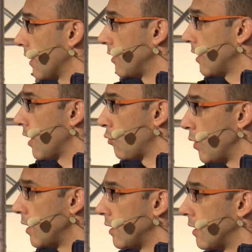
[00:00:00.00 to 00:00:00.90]
idea that
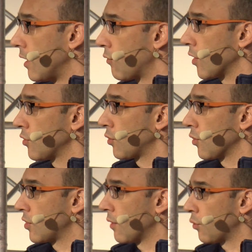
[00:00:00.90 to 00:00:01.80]
we need
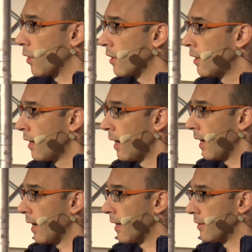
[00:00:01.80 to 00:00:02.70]
infrastructure software.
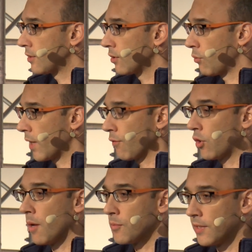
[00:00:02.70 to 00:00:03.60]
And so whatever
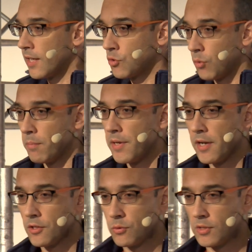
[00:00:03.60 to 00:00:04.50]
comes next will be
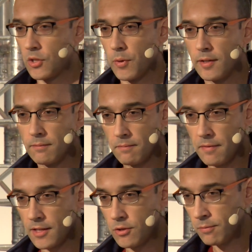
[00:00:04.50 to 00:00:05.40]
there to integrate it.
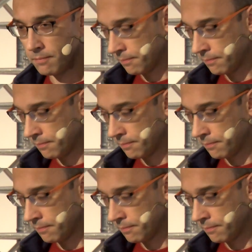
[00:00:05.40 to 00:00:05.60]
Thank you.